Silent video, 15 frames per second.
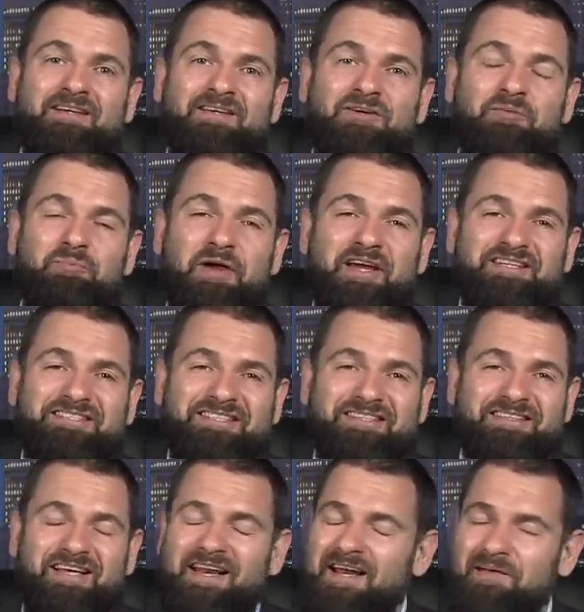you're
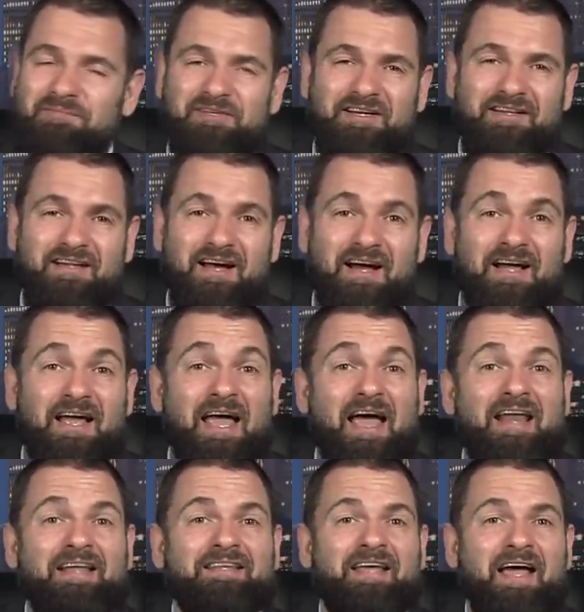patient, alhamdulillah.
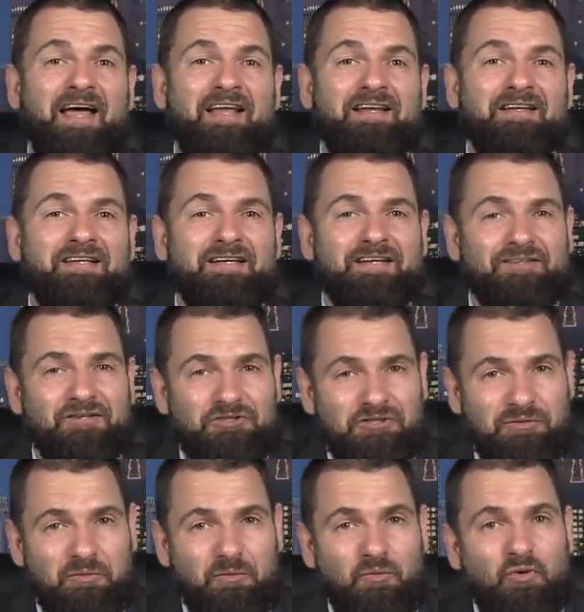And at the end, there's
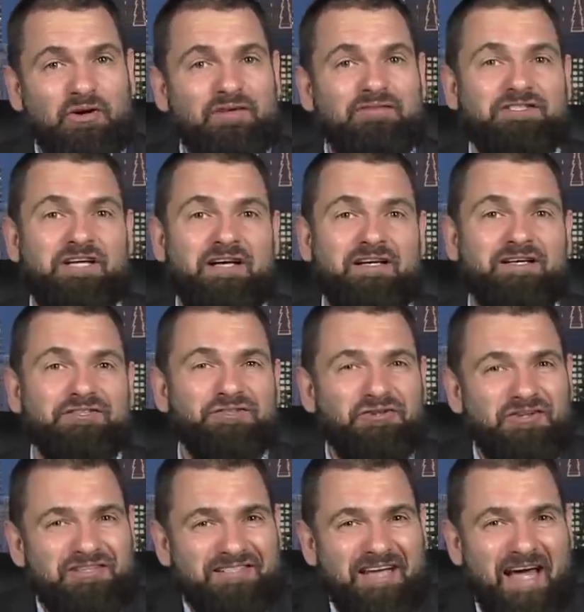the reward of Jannah. So
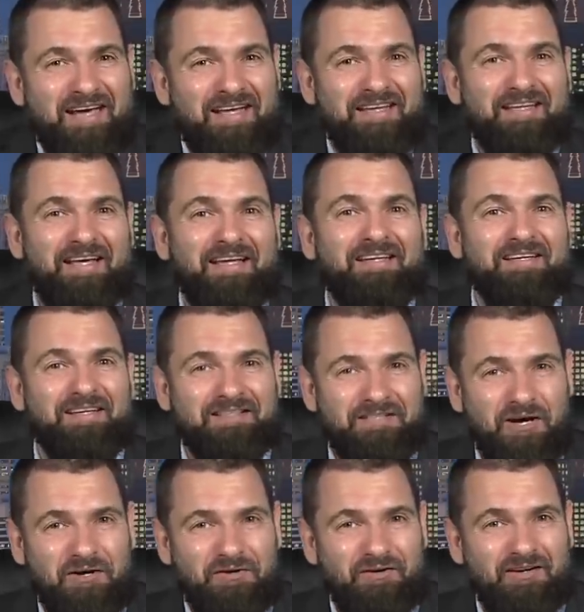there's light at the end of the
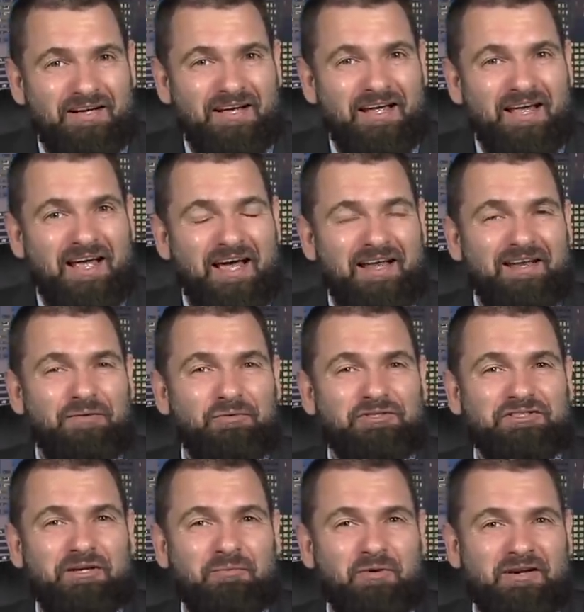tunnel. And there was
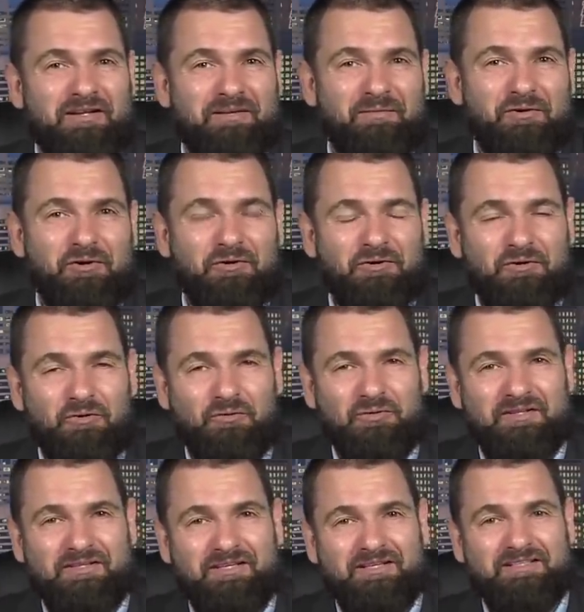someone, and I'll conclude
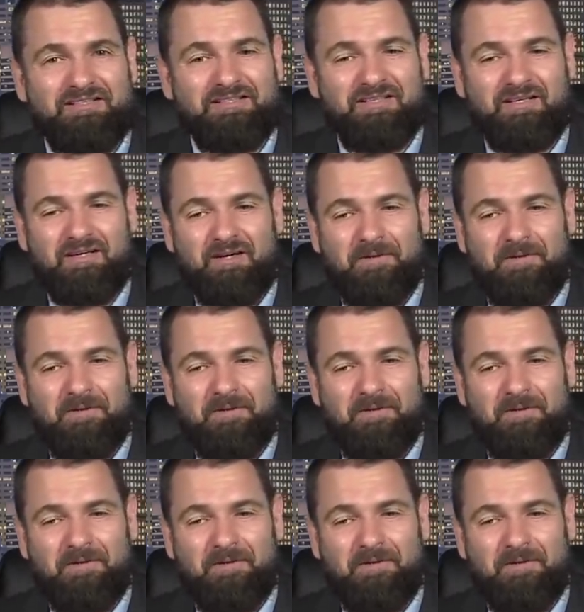with this,